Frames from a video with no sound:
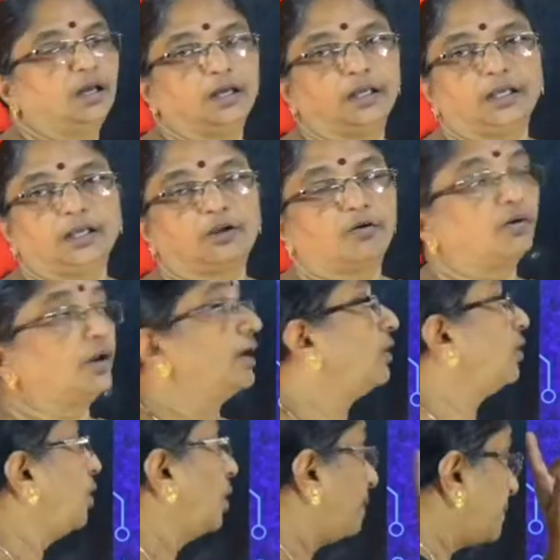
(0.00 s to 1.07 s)
Equal
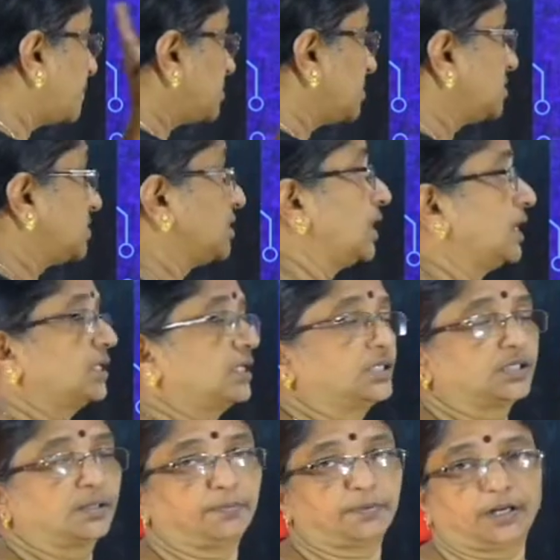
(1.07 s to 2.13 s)
and opposite charges
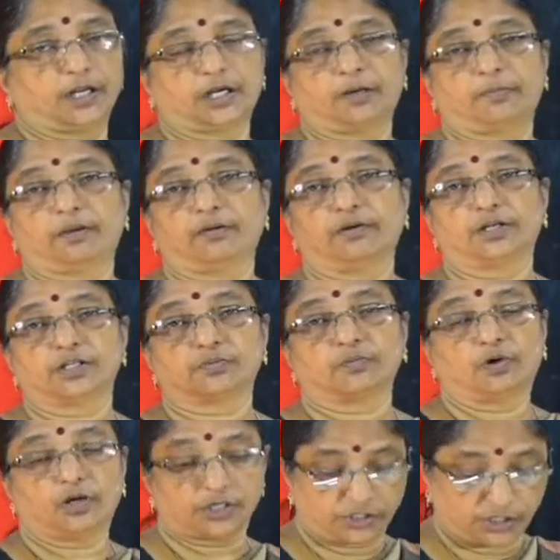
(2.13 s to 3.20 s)
separated by a very
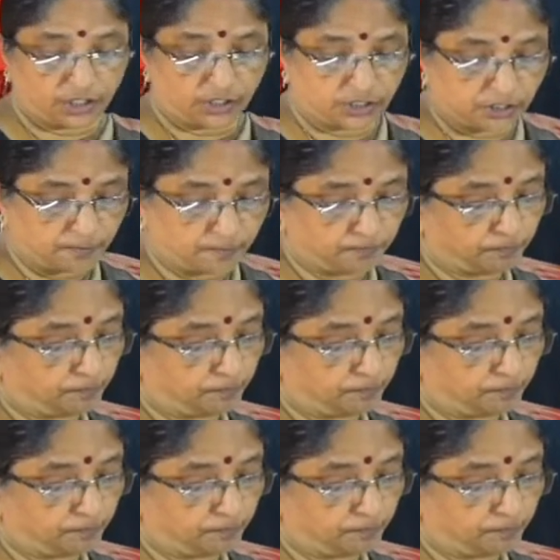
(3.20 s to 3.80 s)
small distance.